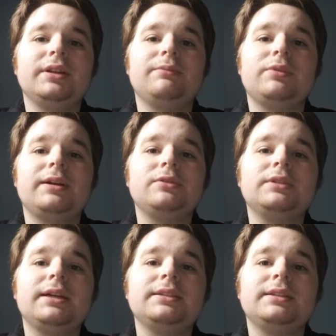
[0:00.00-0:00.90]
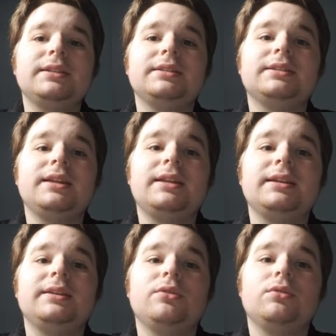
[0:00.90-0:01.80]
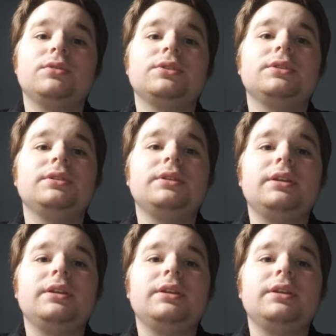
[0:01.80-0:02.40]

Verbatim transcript: and prioritizing and setting goals.